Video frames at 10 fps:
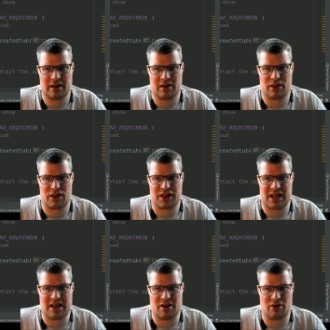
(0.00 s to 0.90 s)

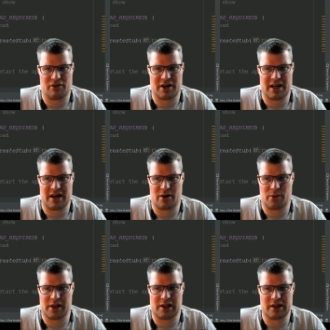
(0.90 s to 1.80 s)
thing over here
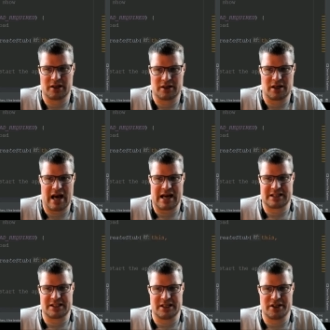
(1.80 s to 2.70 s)
will
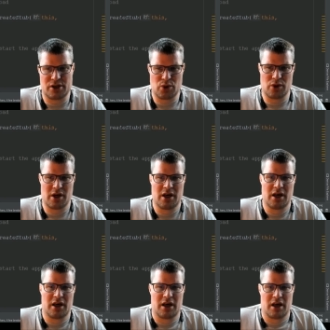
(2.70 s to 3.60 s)
actually do.
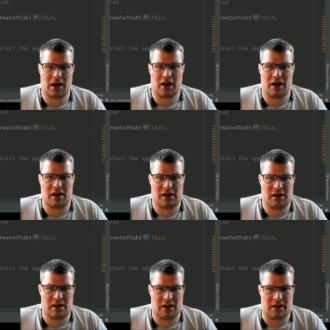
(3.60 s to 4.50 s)

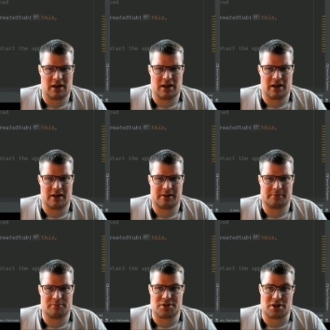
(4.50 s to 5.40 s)

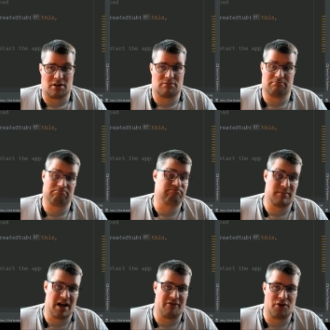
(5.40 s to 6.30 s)
Um, so
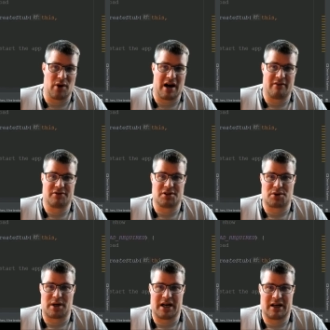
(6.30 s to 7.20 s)
if you have
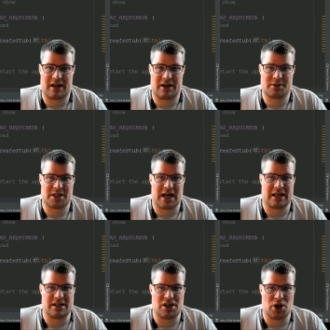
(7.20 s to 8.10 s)
tried it out
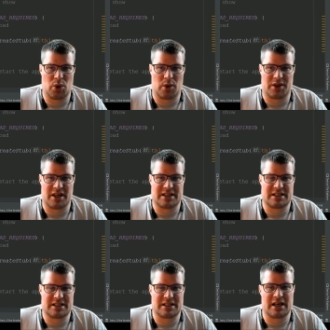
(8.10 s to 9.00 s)
and know what
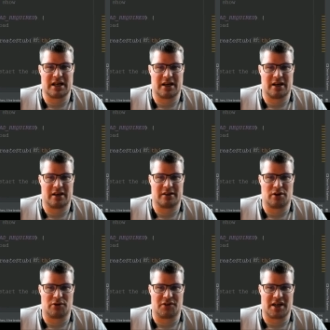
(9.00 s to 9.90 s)
this uh,
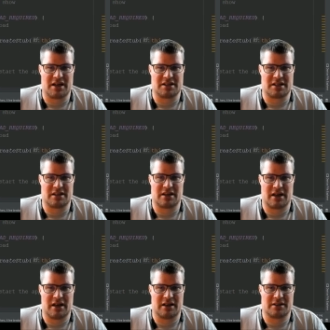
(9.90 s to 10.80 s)
notification
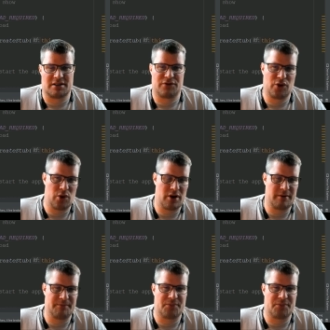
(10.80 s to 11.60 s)
is for,